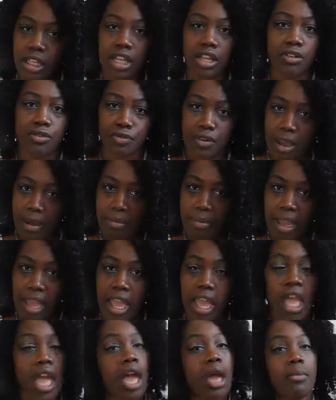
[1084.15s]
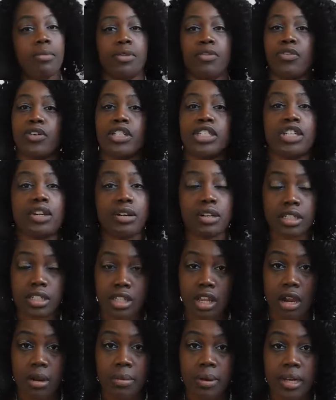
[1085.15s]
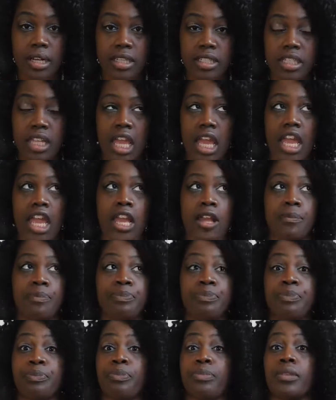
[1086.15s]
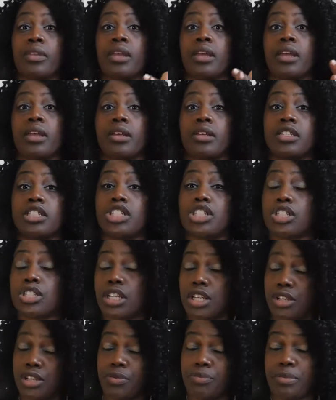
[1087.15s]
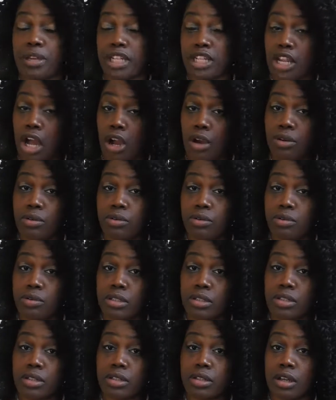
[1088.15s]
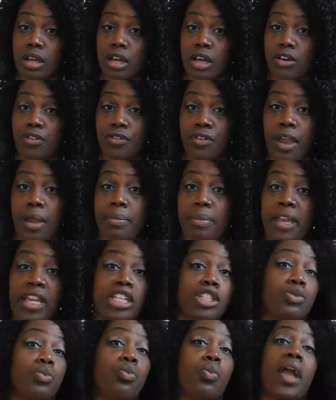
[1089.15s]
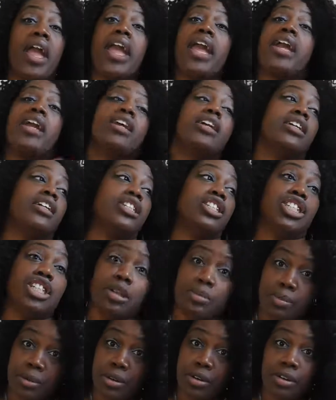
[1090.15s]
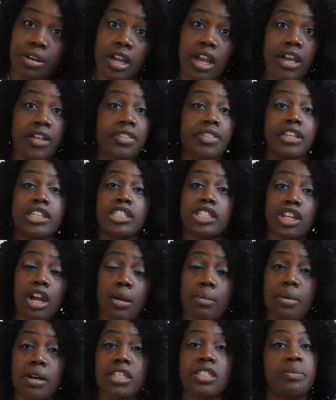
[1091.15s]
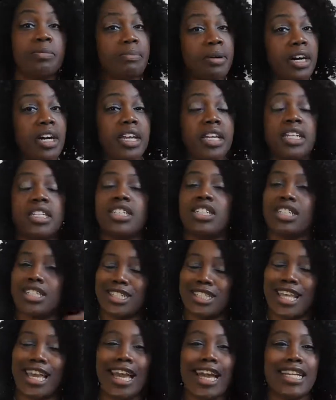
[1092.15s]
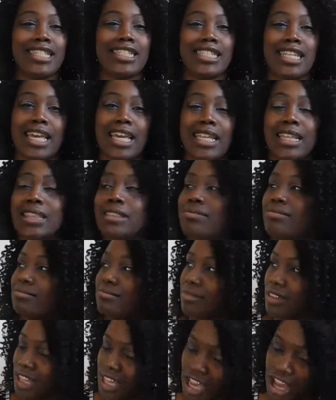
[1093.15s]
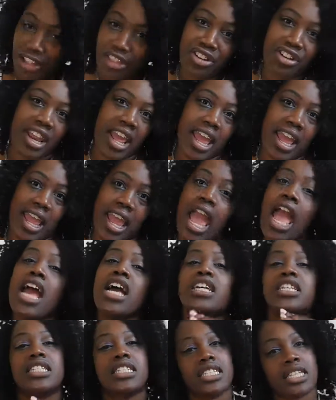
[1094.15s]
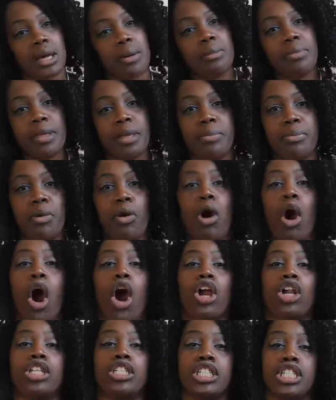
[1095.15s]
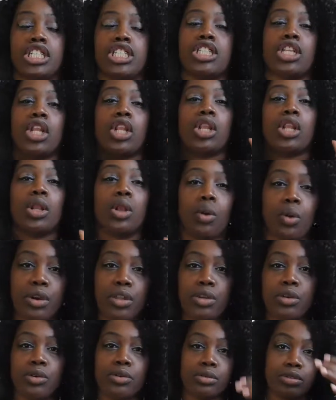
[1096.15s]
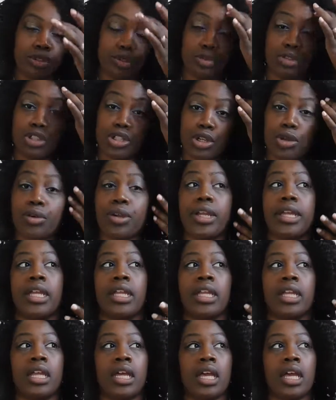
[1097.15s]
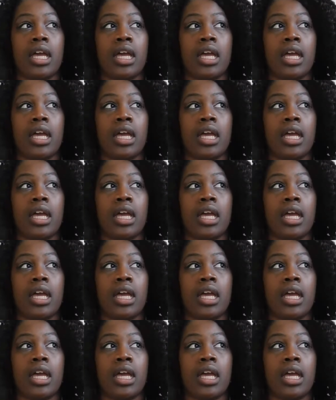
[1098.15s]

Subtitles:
and get a frappe before she go to Starbucks. And the McDonald's frappe is way cheaper than Starbucks. But just like I said the other day, some people are just loyal to certain